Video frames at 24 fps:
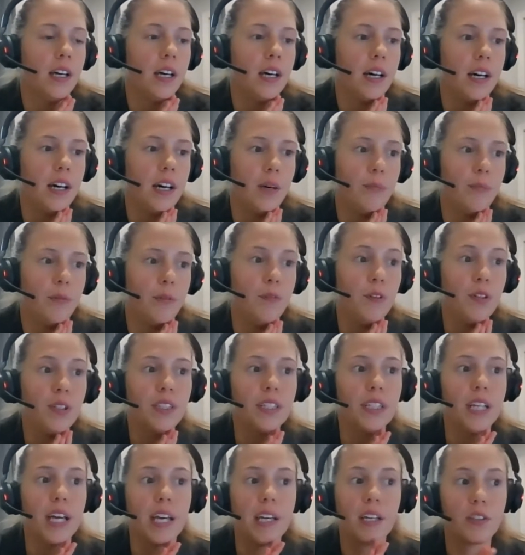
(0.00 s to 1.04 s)
Um, if you'd
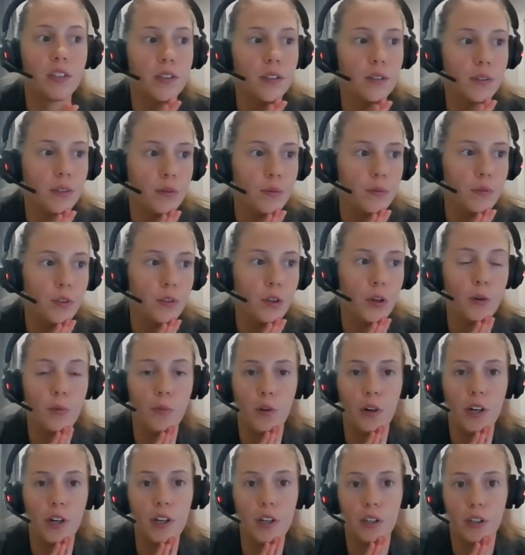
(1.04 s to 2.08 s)
like to know
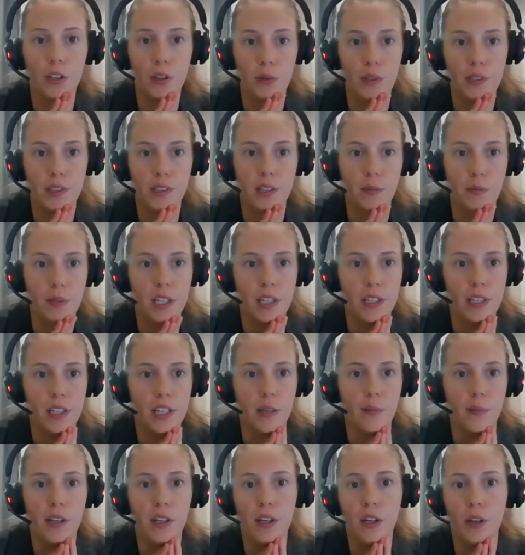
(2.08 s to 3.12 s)
more, you can always send me an
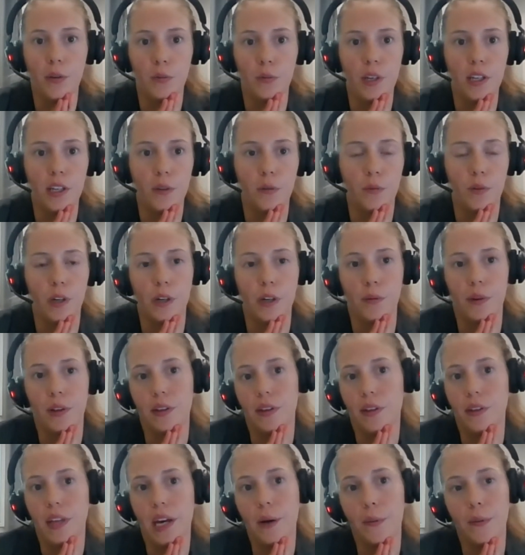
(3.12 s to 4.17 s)
email and we can work with
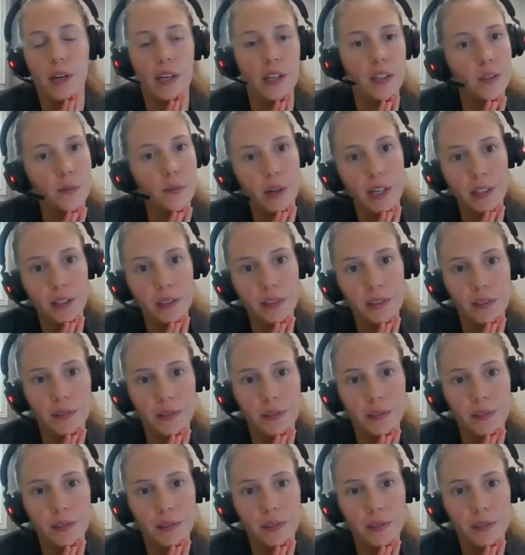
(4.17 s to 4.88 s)
you that way as well.